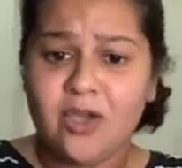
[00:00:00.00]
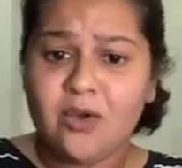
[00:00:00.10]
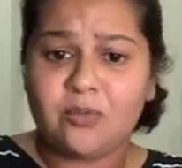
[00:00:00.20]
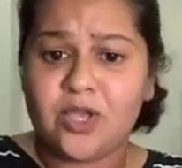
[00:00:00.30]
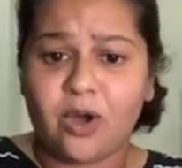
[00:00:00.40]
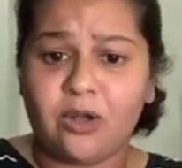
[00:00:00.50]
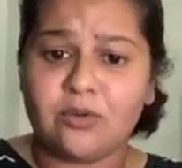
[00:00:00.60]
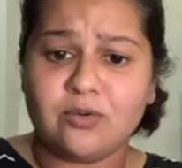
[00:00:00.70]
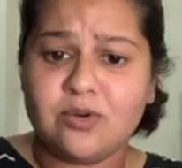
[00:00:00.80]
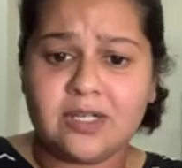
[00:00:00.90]
we all
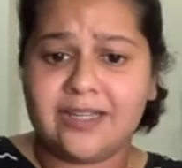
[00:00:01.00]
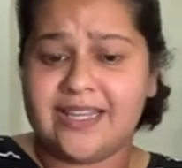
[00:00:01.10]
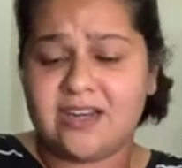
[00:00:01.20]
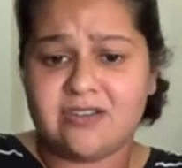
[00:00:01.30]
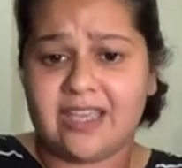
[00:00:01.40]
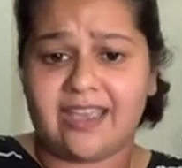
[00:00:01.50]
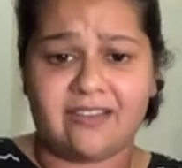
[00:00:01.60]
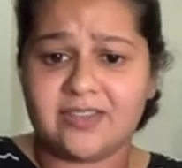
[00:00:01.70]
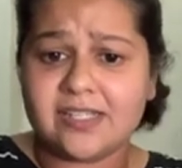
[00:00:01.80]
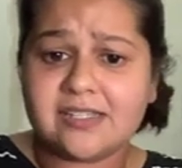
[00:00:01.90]
oogle Henry
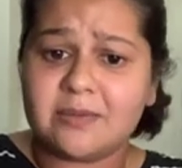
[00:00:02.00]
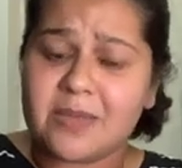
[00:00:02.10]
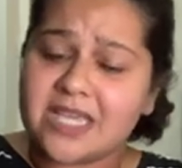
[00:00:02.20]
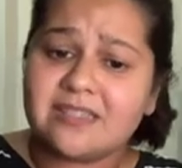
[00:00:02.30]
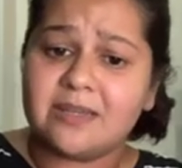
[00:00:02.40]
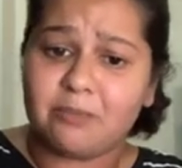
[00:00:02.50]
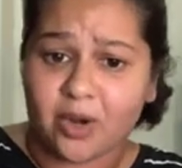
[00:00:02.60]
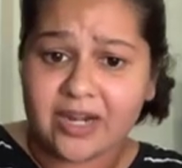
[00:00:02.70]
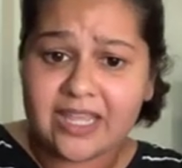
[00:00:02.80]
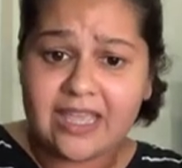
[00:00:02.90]
Cavill's amazing
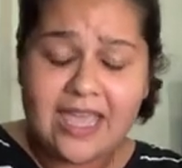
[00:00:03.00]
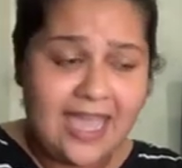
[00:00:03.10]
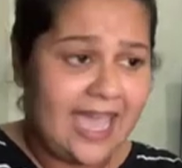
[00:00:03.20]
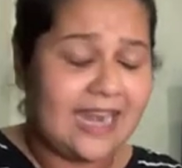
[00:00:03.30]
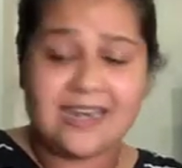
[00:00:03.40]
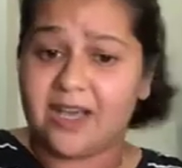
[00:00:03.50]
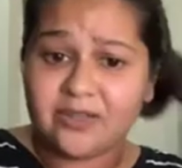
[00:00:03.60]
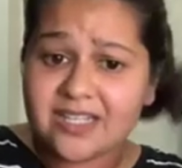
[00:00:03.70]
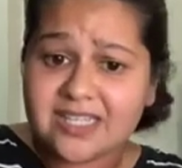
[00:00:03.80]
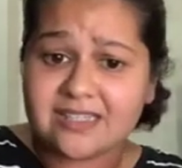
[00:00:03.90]
body. And now
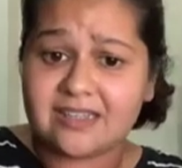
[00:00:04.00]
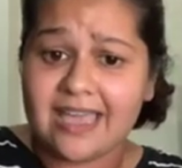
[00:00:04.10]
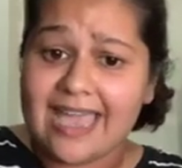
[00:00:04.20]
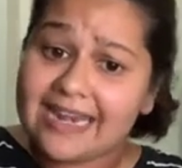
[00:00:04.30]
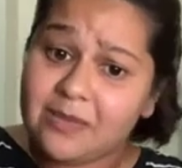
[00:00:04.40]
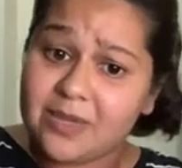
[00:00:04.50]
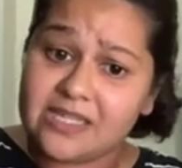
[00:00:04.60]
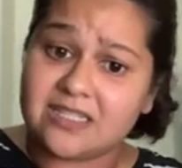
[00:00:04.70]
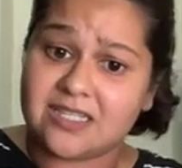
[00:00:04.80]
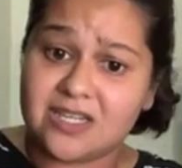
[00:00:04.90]
there's an anime
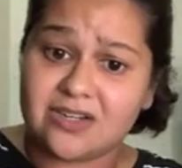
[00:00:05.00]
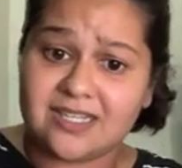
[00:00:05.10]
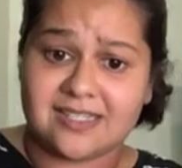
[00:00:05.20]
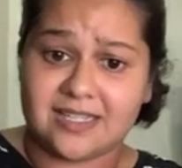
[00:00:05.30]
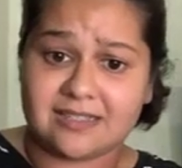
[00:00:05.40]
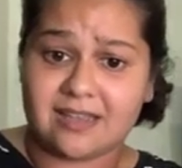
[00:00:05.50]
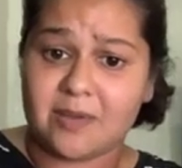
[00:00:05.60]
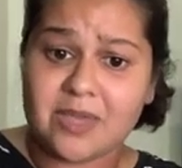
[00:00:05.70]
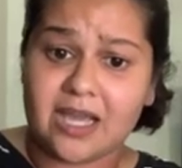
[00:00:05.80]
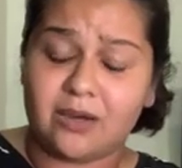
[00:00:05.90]
series that's
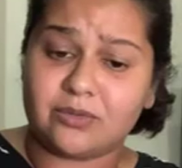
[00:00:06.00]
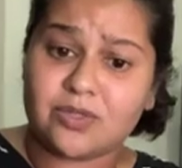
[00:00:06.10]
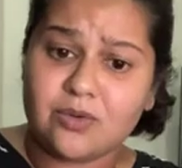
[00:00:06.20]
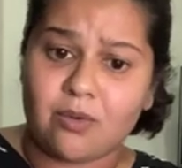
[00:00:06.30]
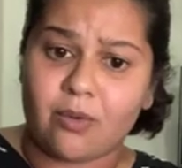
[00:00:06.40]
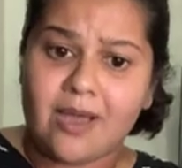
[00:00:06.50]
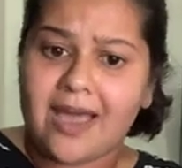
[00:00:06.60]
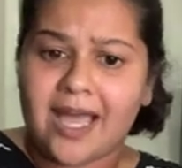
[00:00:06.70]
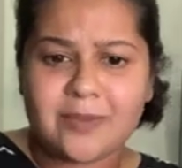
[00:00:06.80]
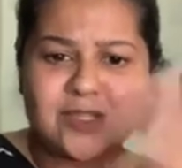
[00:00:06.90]
coming out too.
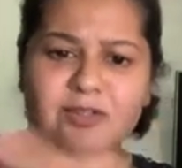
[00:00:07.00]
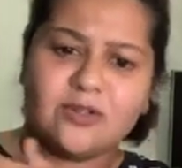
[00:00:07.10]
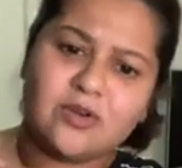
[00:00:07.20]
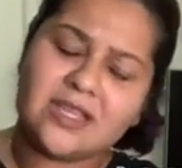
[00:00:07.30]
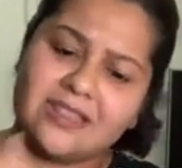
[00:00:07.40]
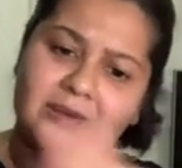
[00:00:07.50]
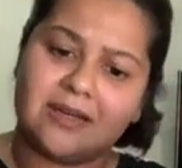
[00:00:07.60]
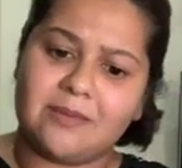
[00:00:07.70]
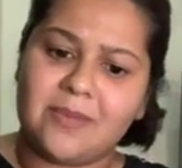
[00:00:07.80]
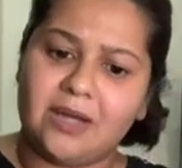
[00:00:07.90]
I mean, so look at the
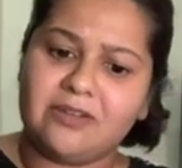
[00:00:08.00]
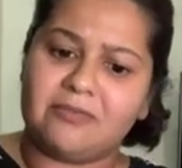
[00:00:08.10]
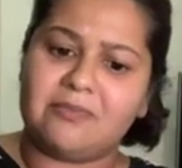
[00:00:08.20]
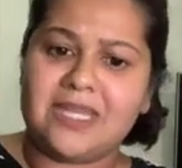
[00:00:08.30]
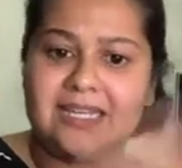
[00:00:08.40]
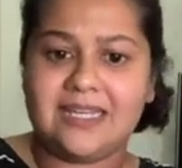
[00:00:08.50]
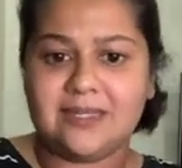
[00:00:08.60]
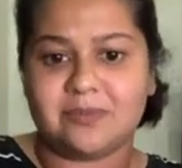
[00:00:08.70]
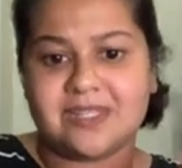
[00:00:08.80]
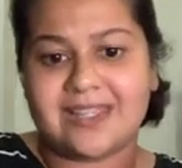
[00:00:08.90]
amount of
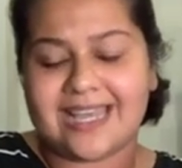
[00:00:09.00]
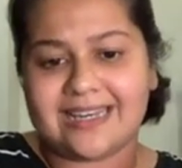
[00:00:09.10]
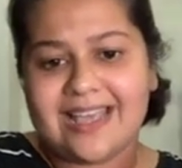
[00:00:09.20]
mediums that